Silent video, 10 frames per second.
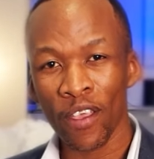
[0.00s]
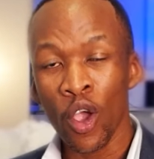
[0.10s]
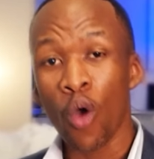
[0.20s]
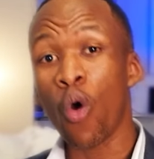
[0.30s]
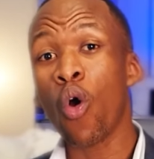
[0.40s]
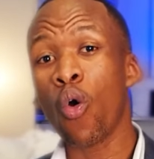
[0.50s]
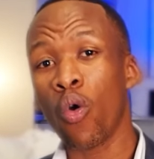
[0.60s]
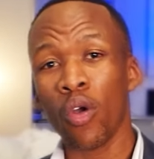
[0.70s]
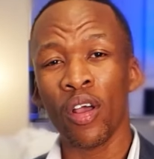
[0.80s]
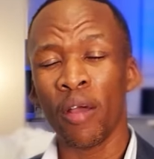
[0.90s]

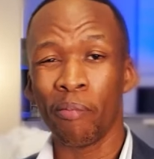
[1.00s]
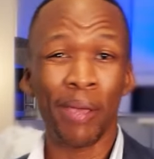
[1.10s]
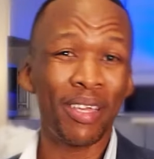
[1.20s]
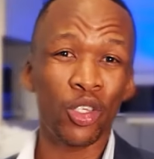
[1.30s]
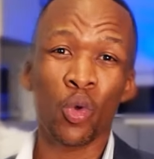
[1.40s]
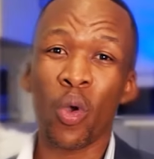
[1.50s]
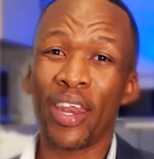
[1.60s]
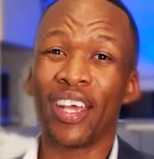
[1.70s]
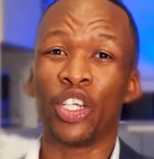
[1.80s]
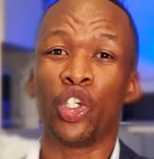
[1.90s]
Or maybe it's
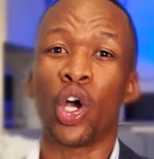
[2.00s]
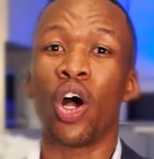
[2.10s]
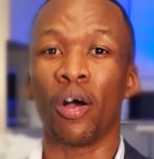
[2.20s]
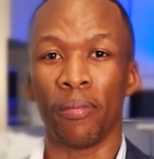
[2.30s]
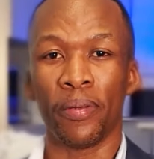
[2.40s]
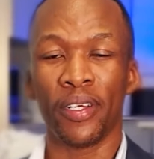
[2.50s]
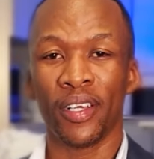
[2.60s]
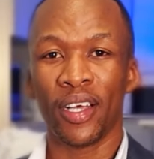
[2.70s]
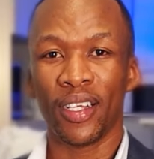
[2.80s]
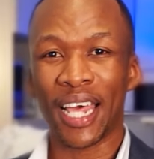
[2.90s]
quitting a job
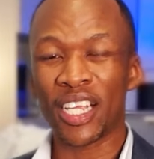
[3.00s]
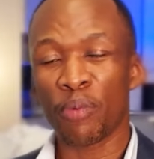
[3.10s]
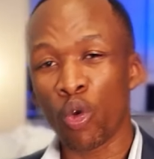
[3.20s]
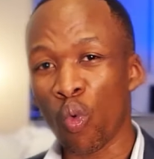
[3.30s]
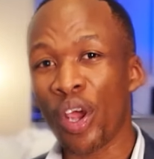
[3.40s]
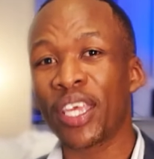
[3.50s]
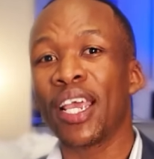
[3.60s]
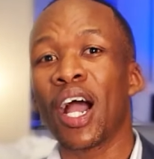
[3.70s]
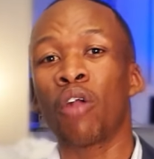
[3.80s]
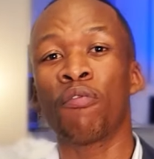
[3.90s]
that has been working
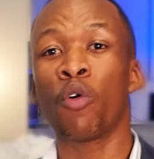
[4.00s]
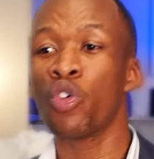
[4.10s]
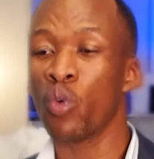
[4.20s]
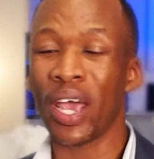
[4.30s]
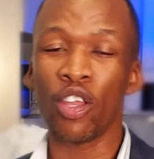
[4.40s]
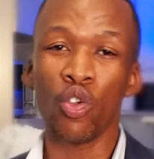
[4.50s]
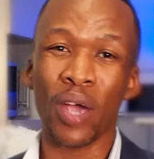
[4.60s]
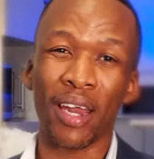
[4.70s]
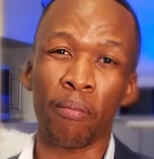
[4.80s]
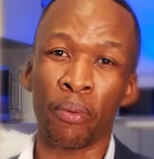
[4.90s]
out for you and you
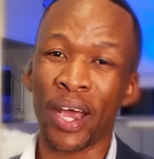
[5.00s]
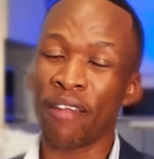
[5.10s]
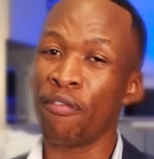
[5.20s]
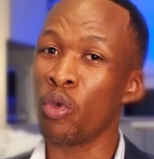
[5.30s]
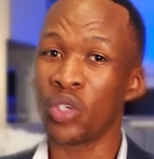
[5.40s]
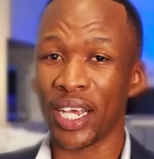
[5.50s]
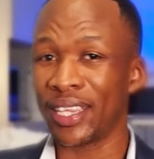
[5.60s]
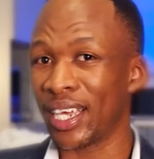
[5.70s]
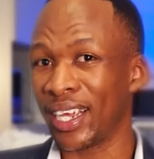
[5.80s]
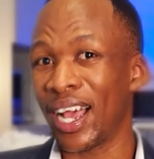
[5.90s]
had a bright future in
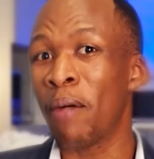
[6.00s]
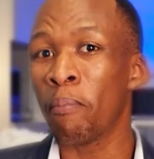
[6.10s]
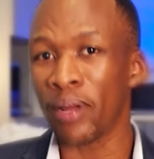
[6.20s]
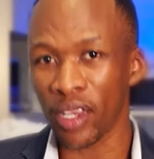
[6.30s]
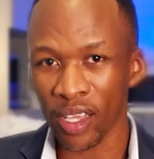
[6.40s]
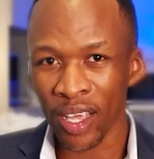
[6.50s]
that company